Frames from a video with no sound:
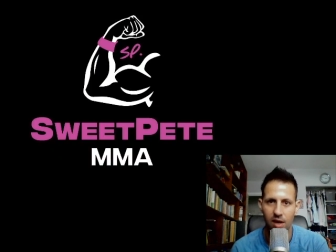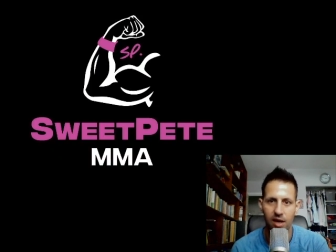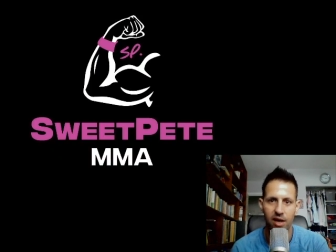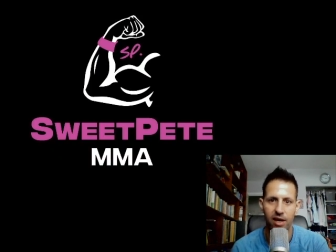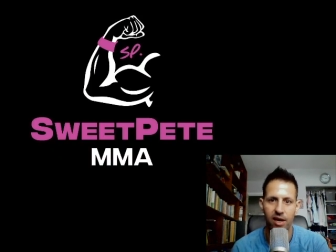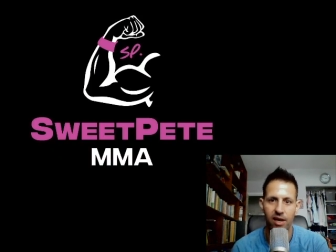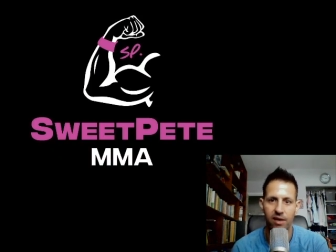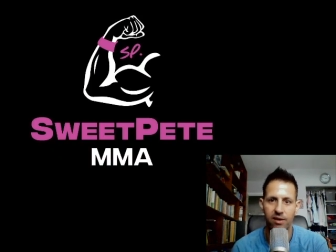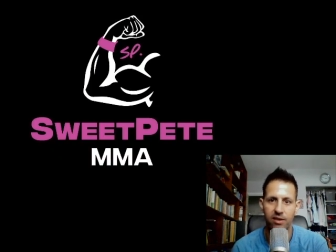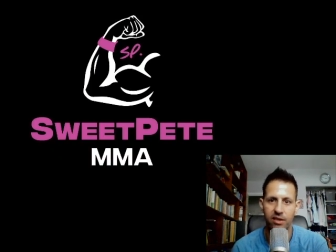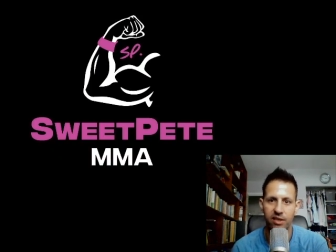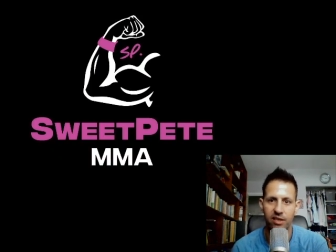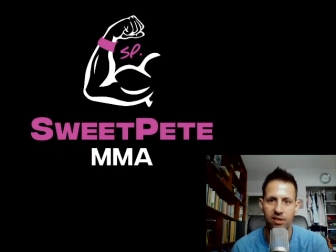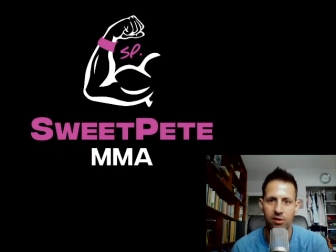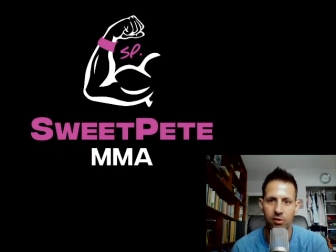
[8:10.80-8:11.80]
and
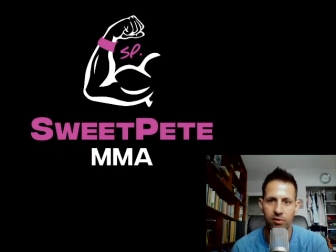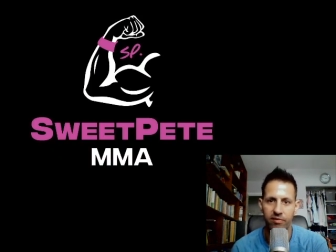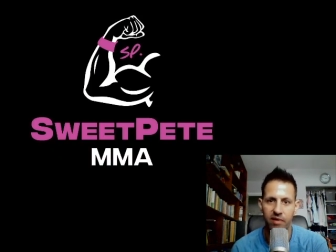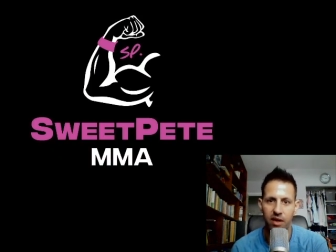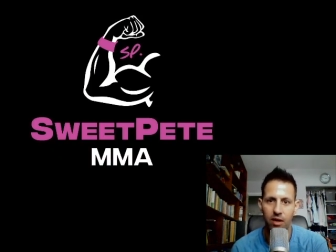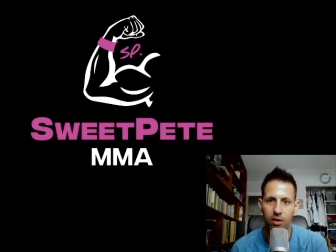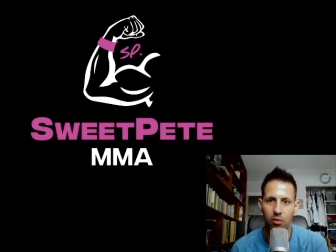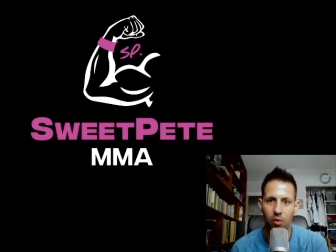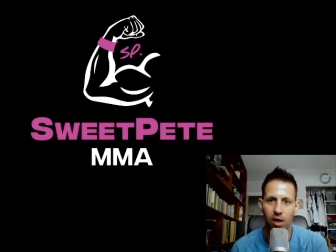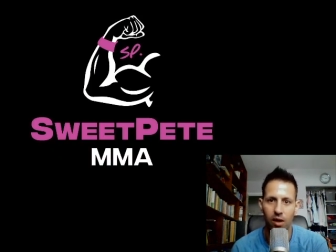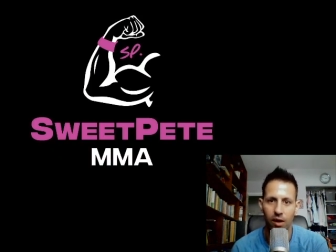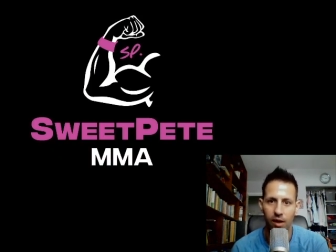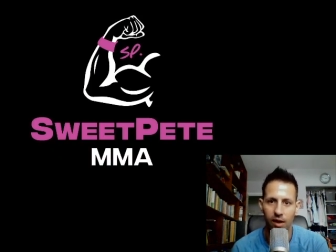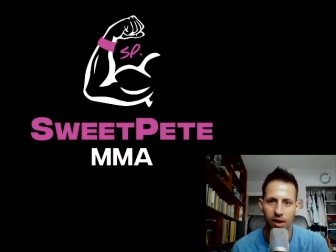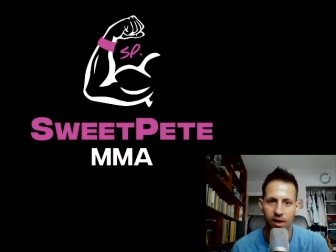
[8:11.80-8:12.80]
he knew very
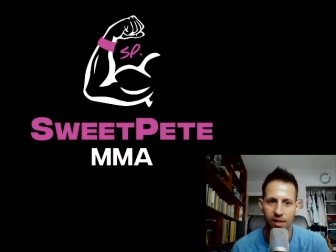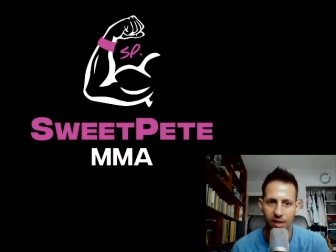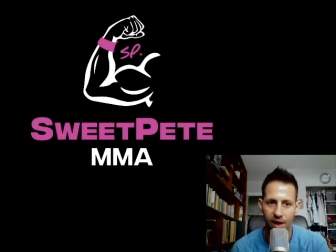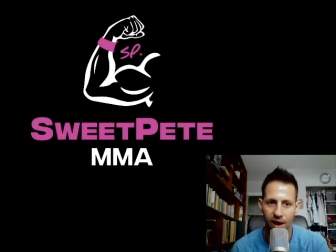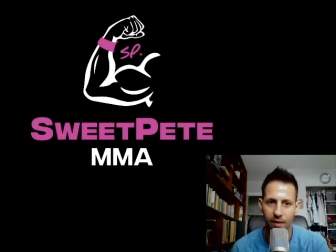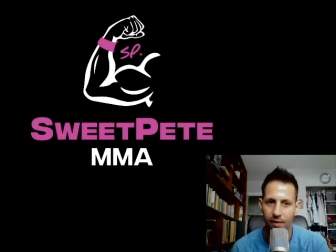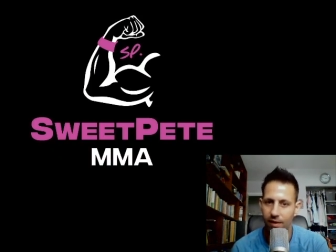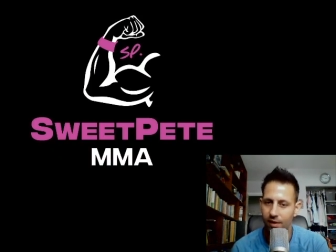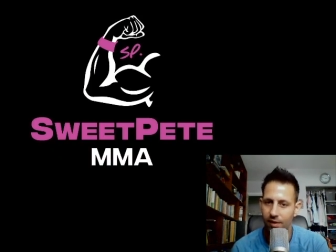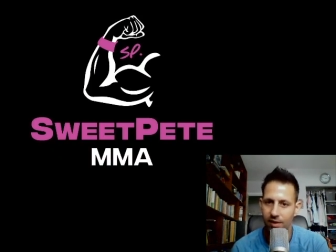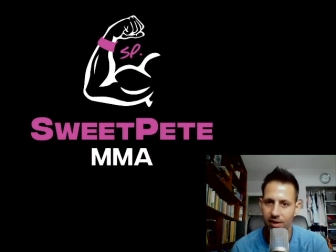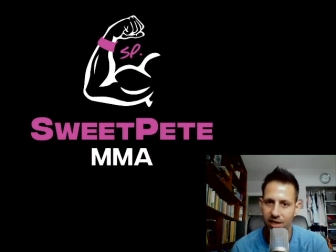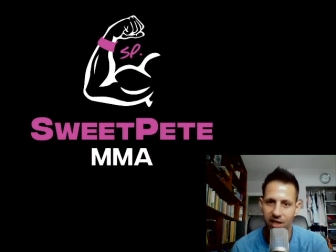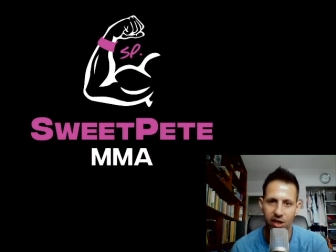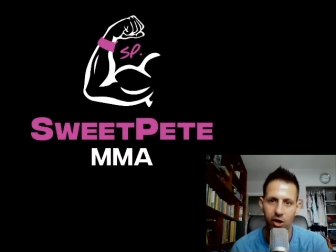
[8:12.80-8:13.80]
well that
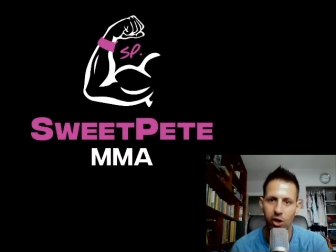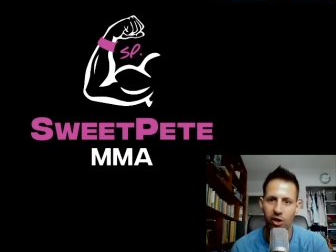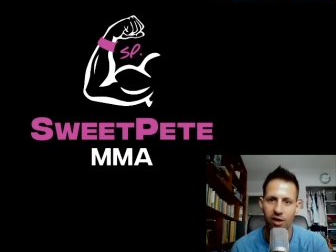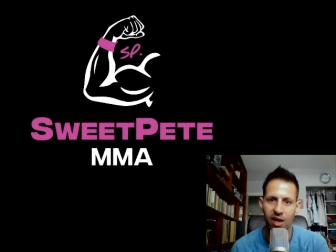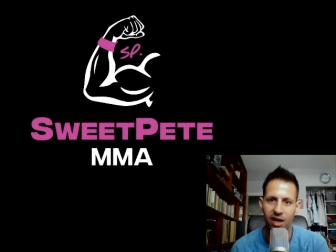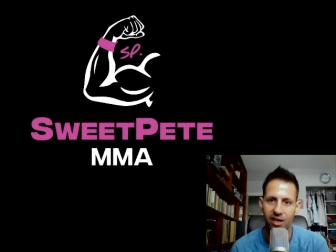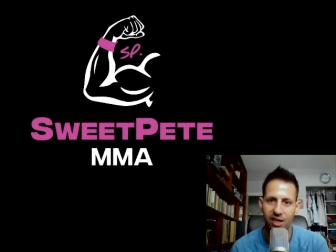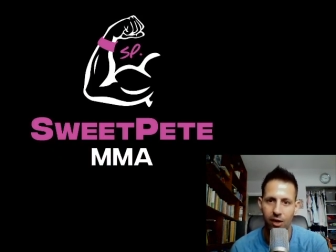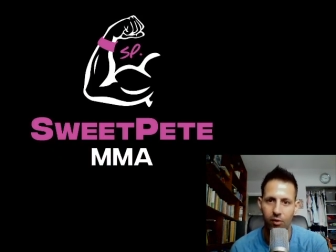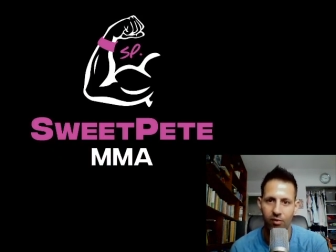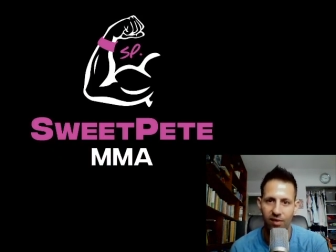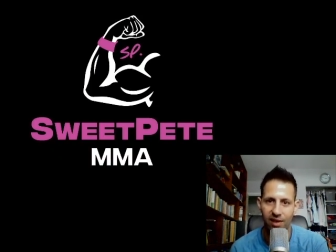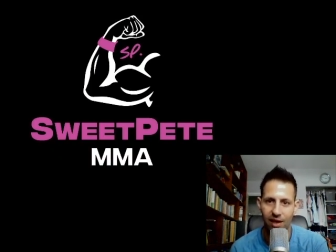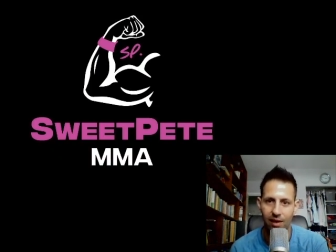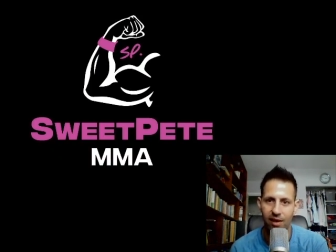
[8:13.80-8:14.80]
he could not kick with
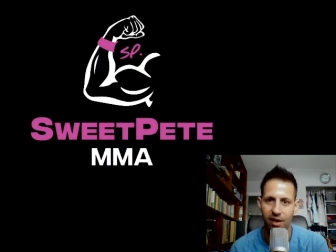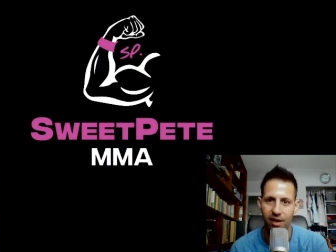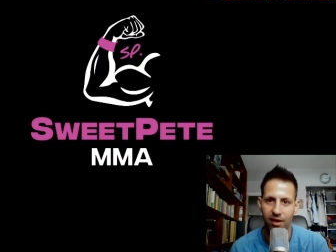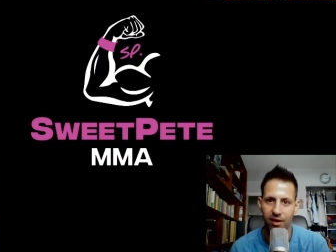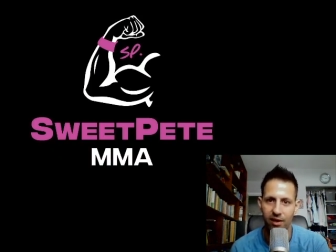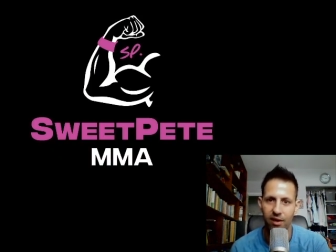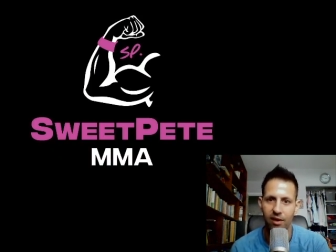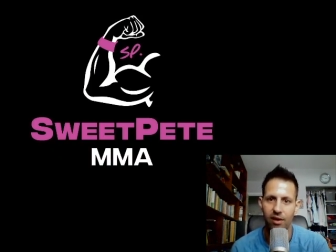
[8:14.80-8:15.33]
that leg.